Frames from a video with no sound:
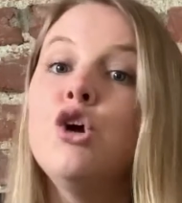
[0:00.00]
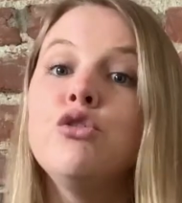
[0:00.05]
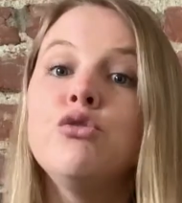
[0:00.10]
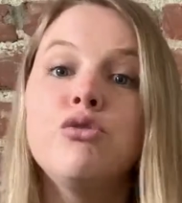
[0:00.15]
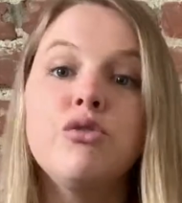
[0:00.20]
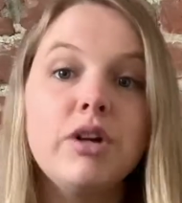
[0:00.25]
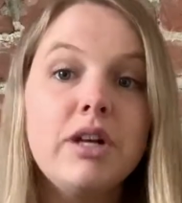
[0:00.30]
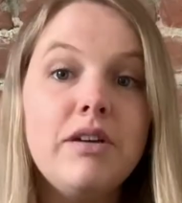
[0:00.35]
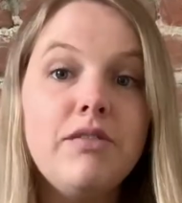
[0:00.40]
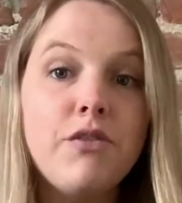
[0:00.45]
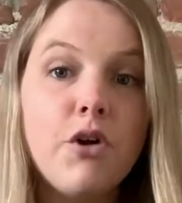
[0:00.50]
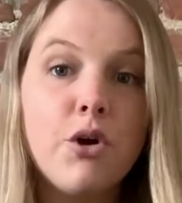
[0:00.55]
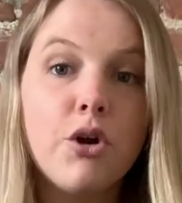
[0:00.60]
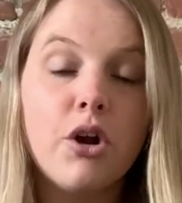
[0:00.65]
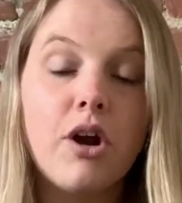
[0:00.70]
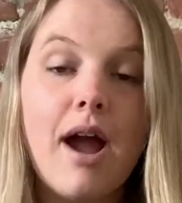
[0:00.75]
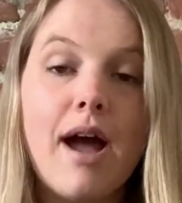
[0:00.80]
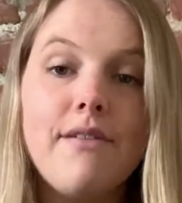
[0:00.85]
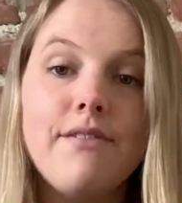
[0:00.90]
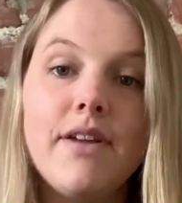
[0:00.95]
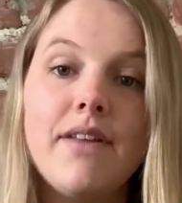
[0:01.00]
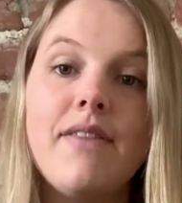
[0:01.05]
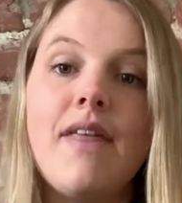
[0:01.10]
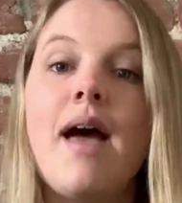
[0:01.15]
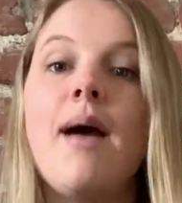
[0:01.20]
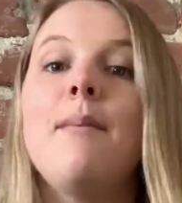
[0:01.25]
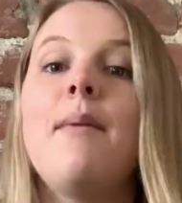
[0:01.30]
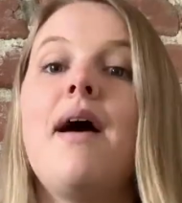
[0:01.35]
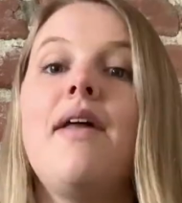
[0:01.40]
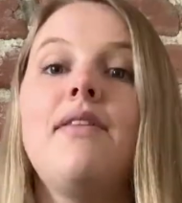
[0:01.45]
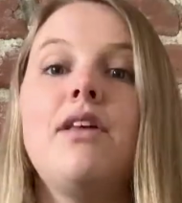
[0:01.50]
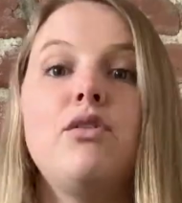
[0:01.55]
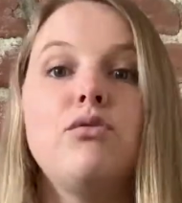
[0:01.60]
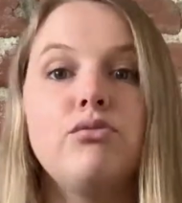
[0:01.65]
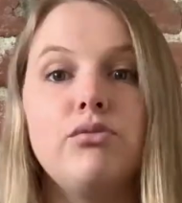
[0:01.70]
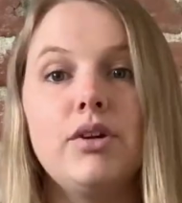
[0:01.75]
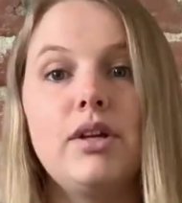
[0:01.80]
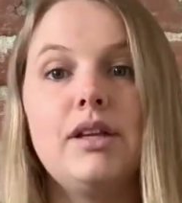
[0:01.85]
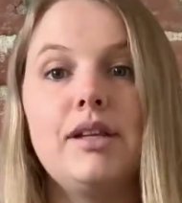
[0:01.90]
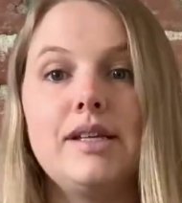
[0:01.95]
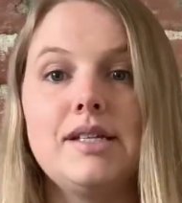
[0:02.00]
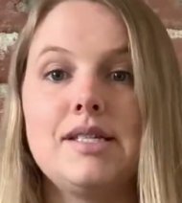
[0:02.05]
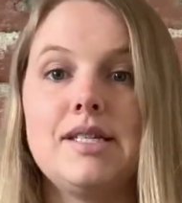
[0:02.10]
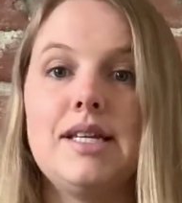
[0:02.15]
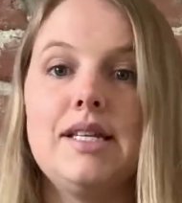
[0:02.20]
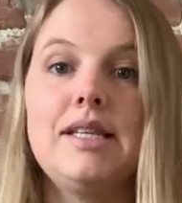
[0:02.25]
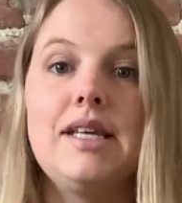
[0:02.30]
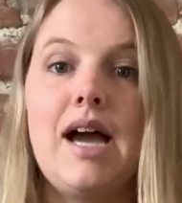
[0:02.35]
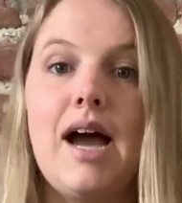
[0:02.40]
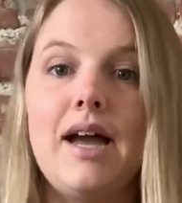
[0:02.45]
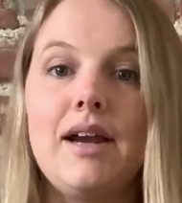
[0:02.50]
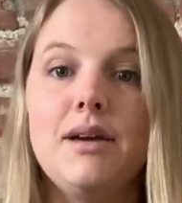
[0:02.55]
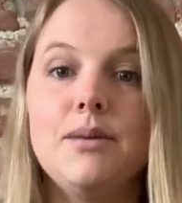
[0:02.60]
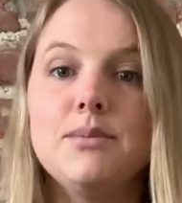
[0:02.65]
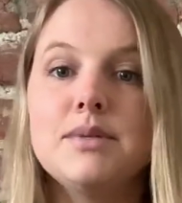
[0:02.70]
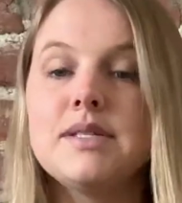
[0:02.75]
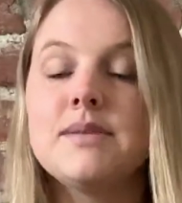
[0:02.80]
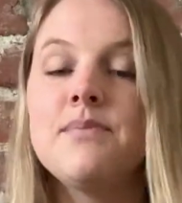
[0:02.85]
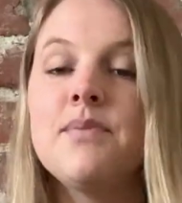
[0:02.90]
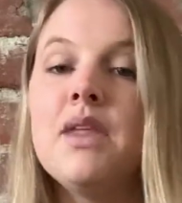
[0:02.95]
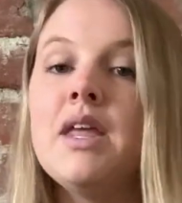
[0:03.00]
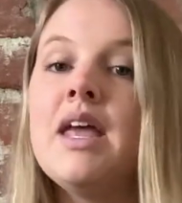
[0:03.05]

re-photographing them, and then relisting the items.